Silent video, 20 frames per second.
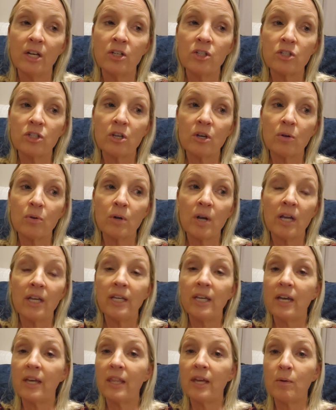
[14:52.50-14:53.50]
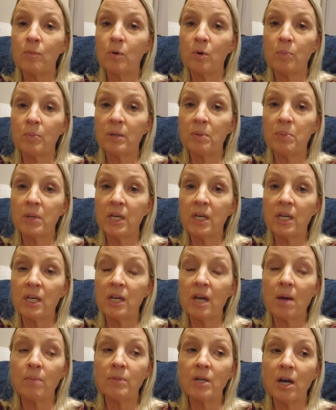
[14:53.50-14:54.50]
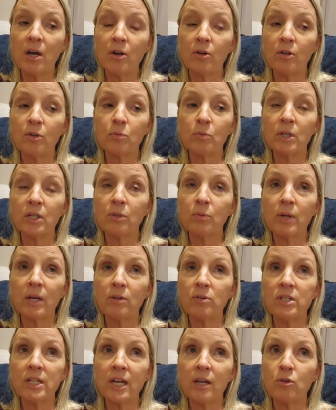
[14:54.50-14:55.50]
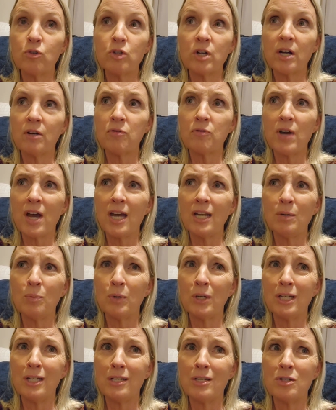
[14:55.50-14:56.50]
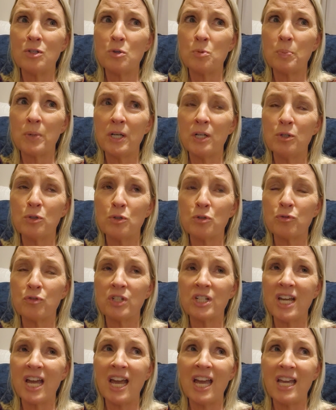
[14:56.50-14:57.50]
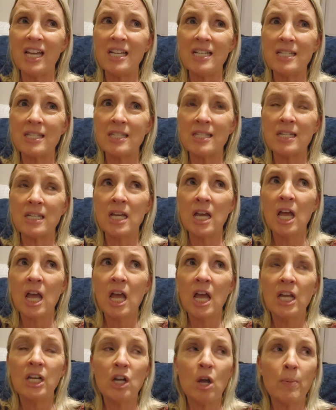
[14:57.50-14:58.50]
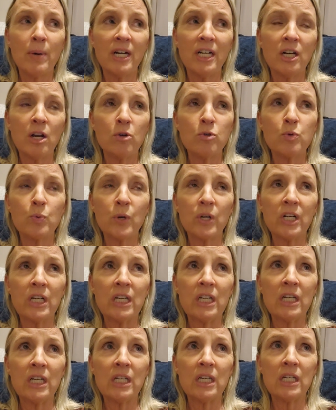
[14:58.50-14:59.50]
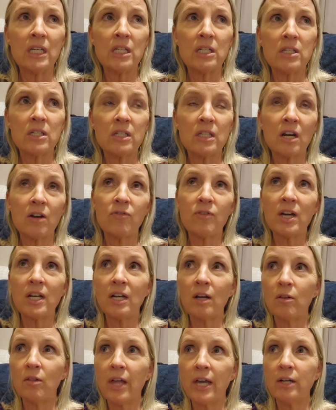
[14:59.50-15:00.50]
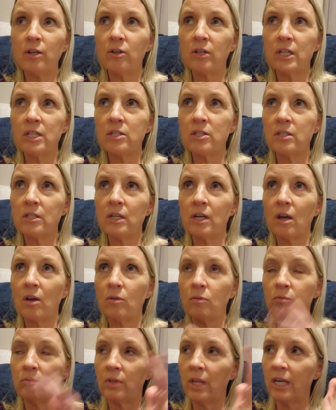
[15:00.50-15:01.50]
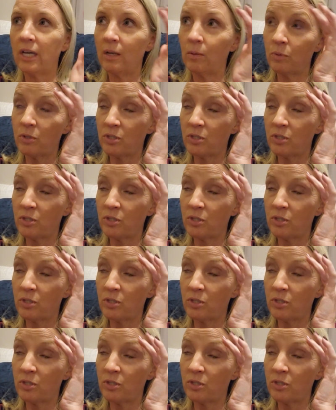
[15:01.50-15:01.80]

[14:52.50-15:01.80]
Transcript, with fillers: So, yeah, that won't be me. I'm not going to run around town trying to find him when he disappears for days and nobody knows where he is. And then I find out later he's, you know, laid up